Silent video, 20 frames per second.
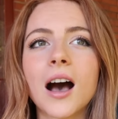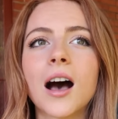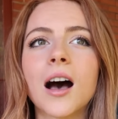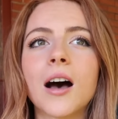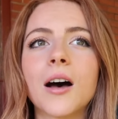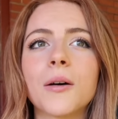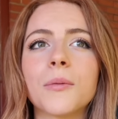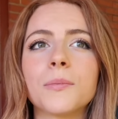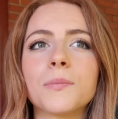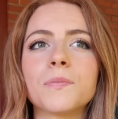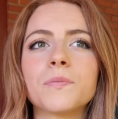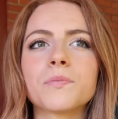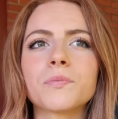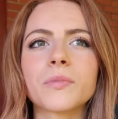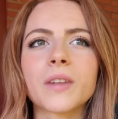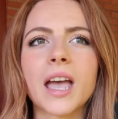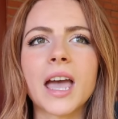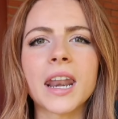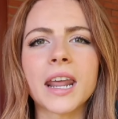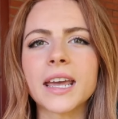And
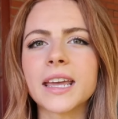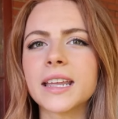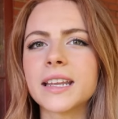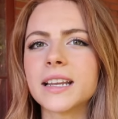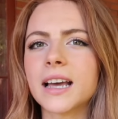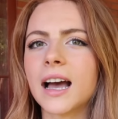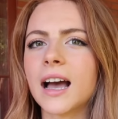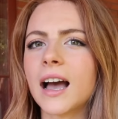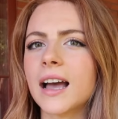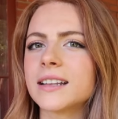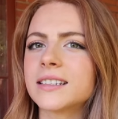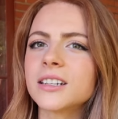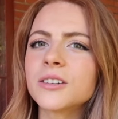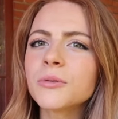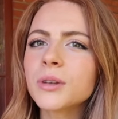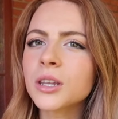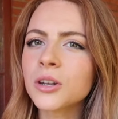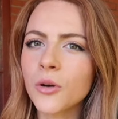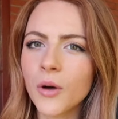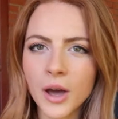I
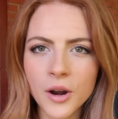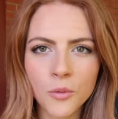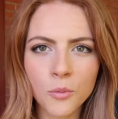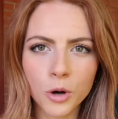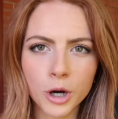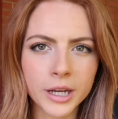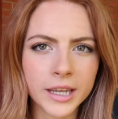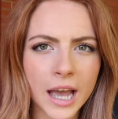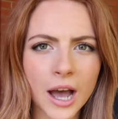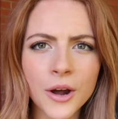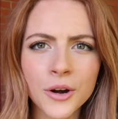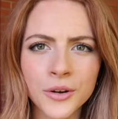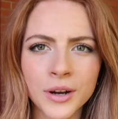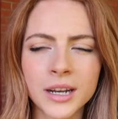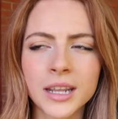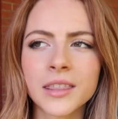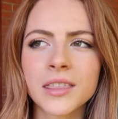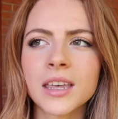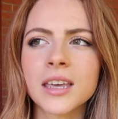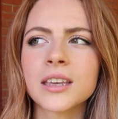didn't really know how to work out or
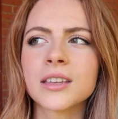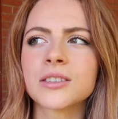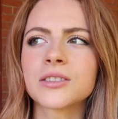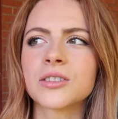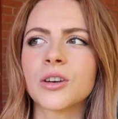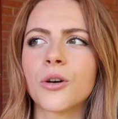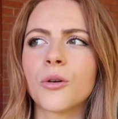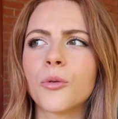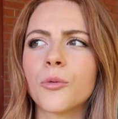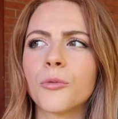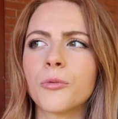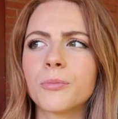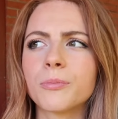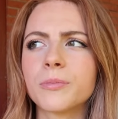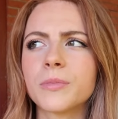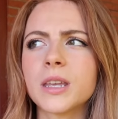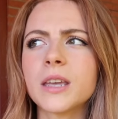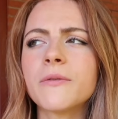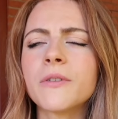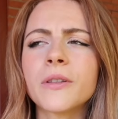anything, so
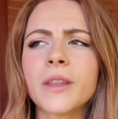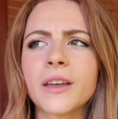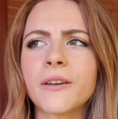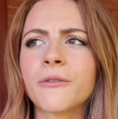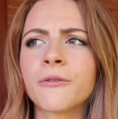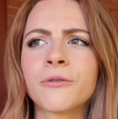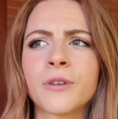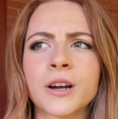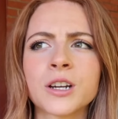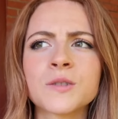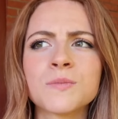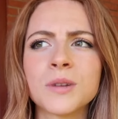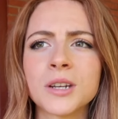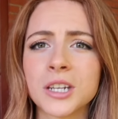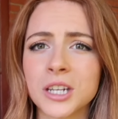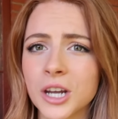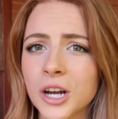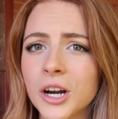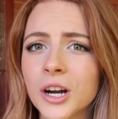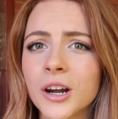even like
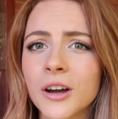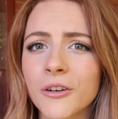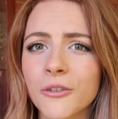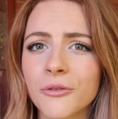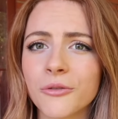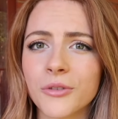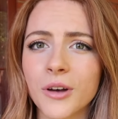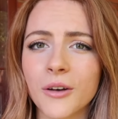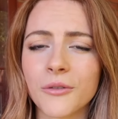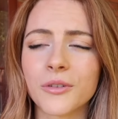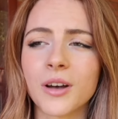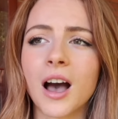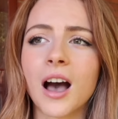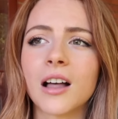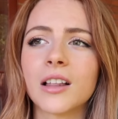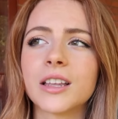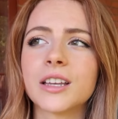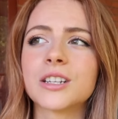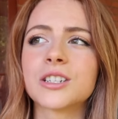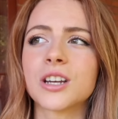freshman year of
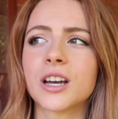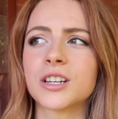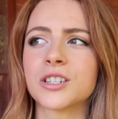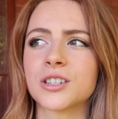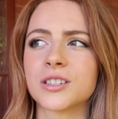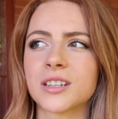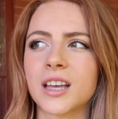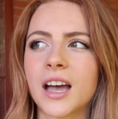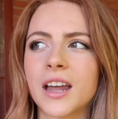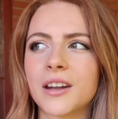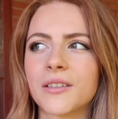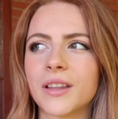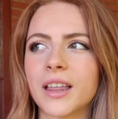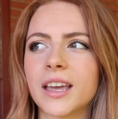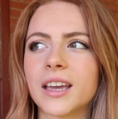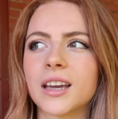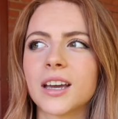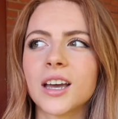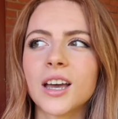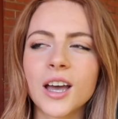college, I just kind of
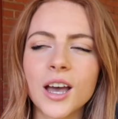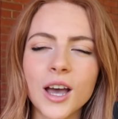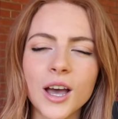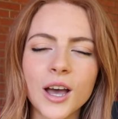like